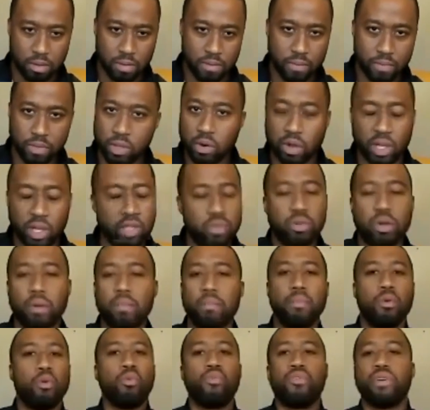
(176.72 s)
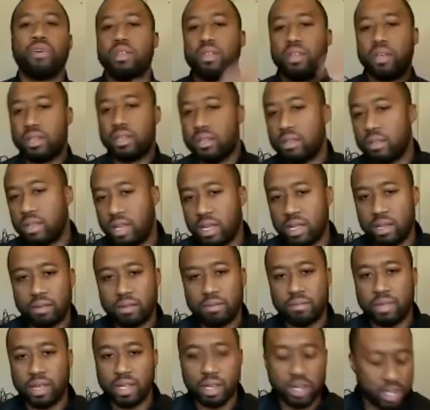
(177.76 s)
And you can move it in
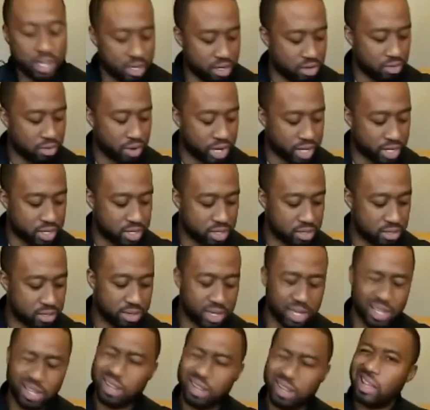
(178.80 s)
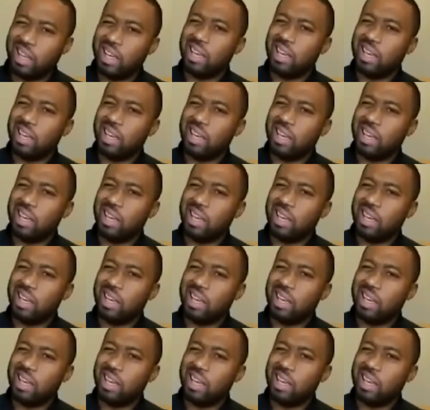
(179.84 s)
any direction, and